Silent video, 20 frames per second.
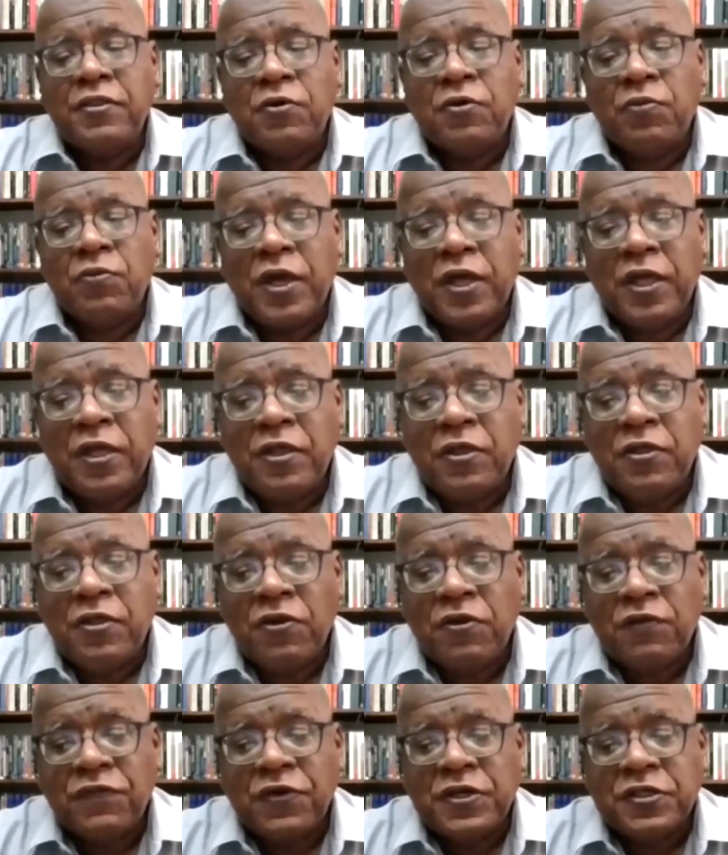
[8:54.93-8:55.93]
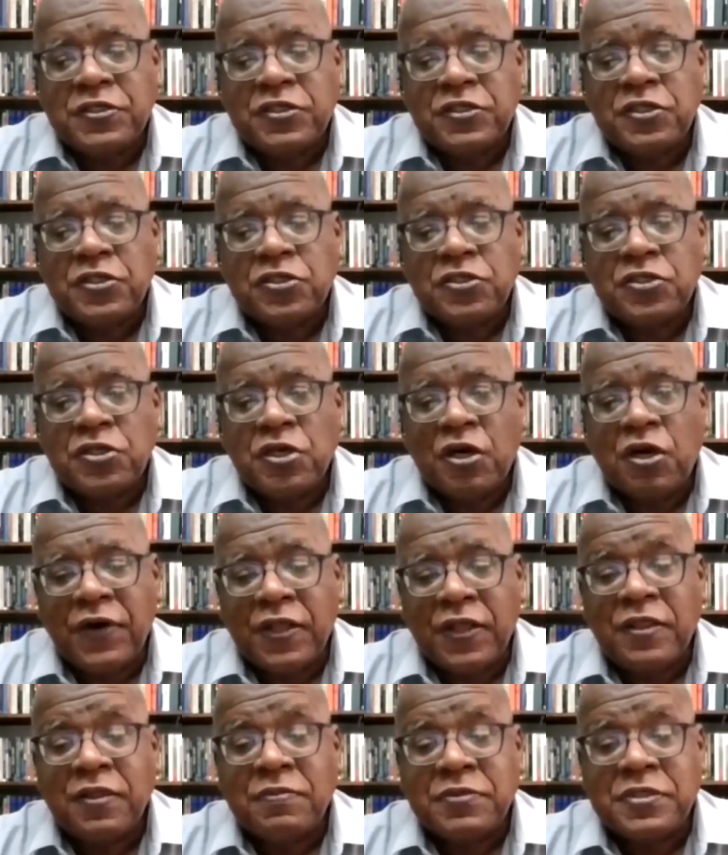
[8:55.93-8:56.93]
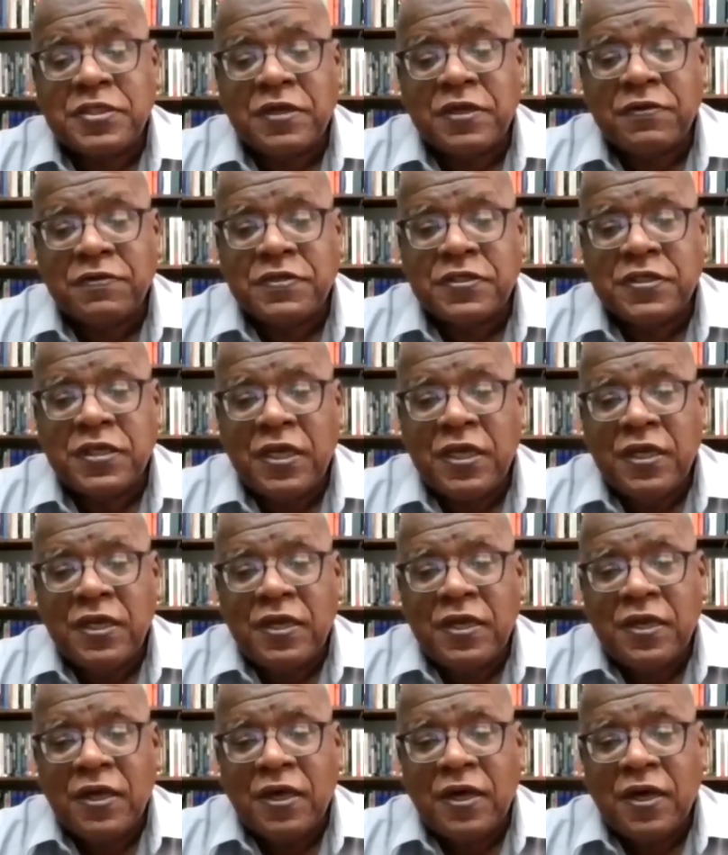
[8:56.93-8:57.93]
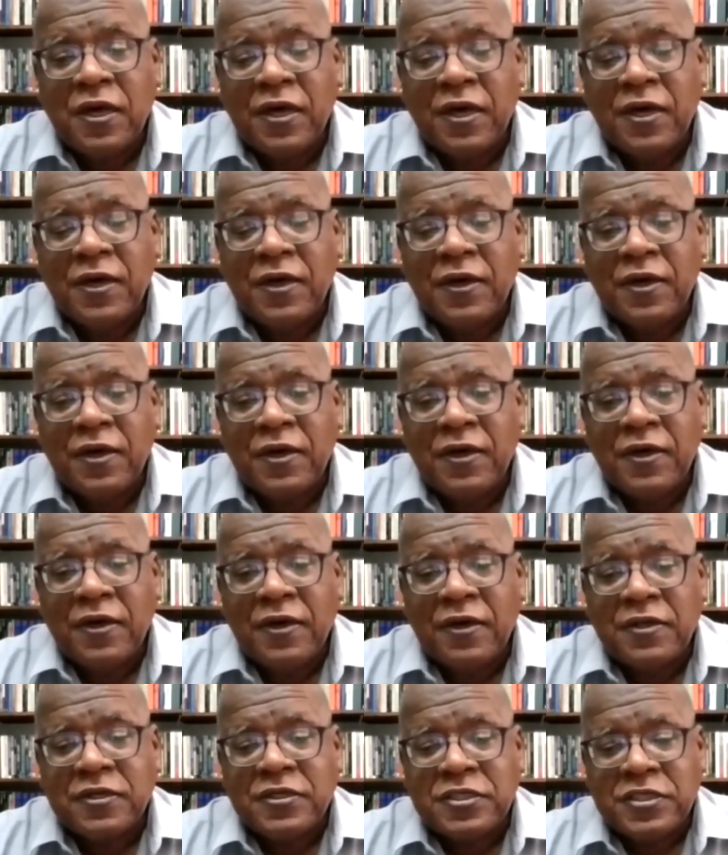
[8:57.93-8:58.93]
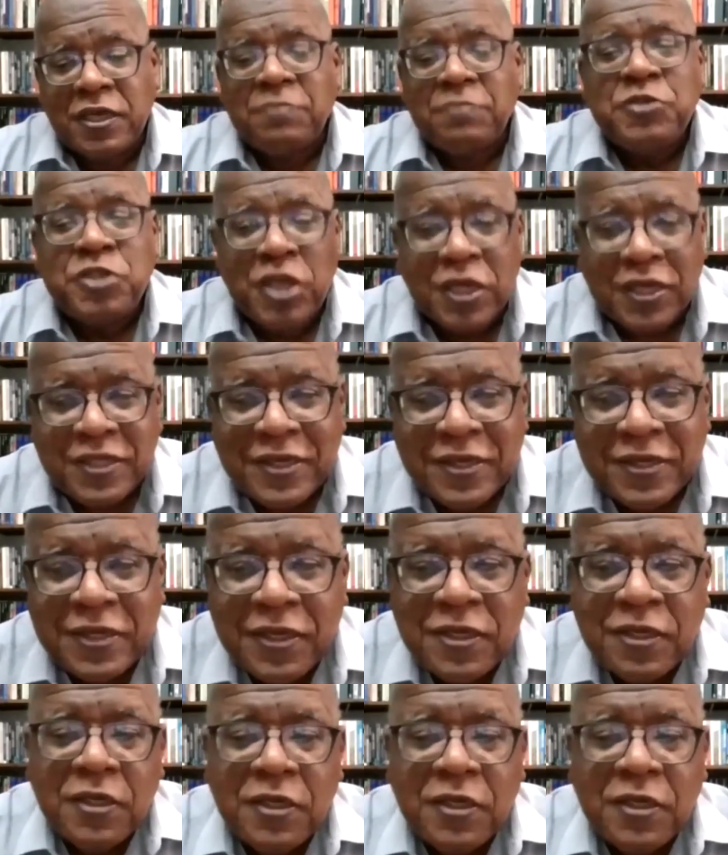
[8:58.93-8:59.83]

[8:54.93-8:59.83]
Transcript: in the way universities find themselves uh, uh, a subject